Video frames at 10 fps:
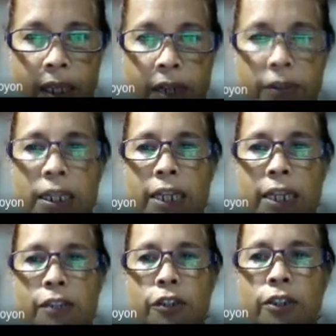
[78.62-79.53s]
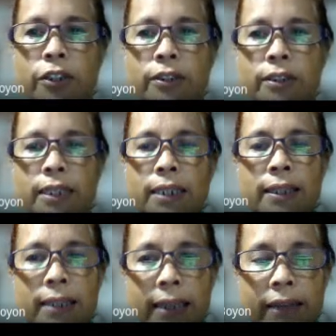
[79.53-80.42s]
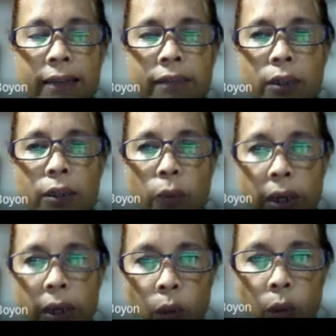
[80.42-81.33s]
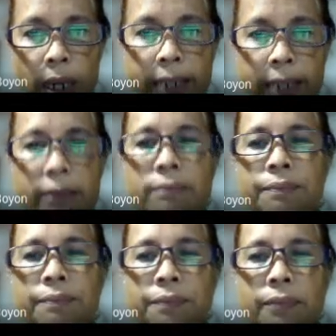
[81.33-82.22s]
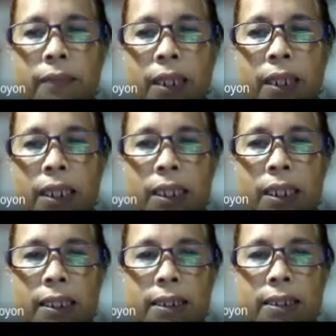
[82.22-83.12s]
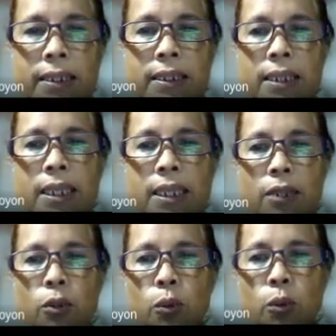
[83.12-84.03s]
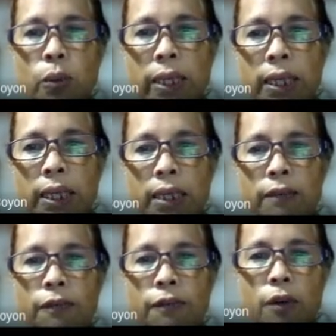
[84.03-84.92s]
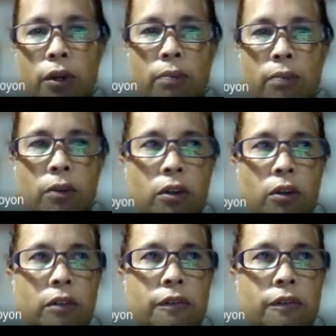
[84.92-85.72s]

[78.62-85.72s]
relations at the level where one is into a form of